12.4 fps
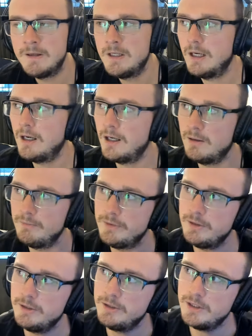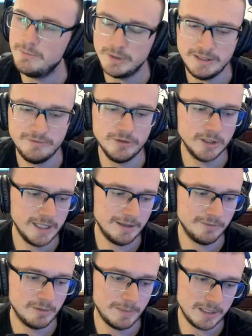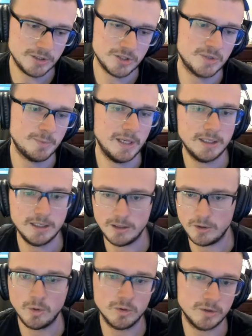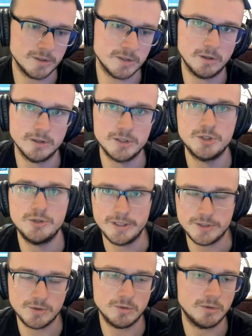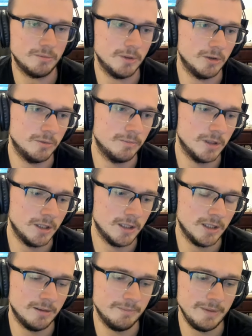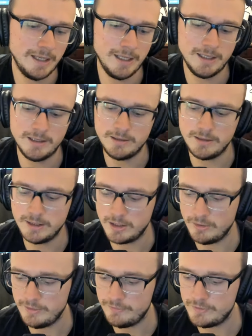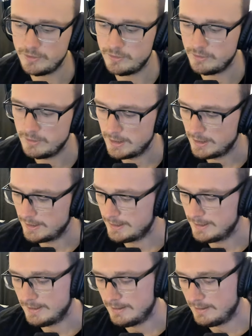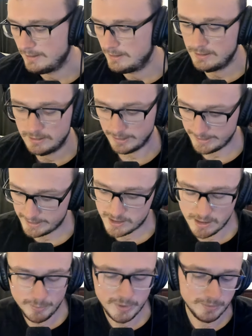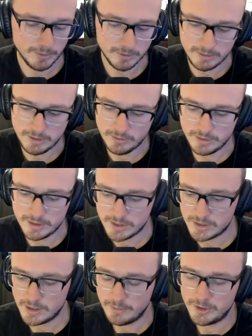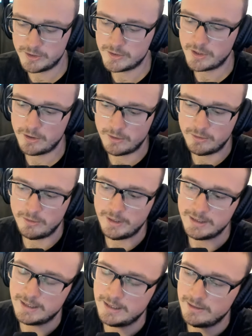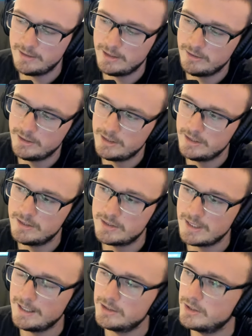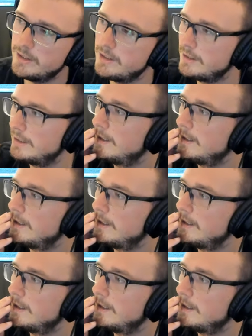I believe you're going to have a major spike in cortisol, a stress hormone. And you know, if you, like some people, you can stub your toe and then there is actually,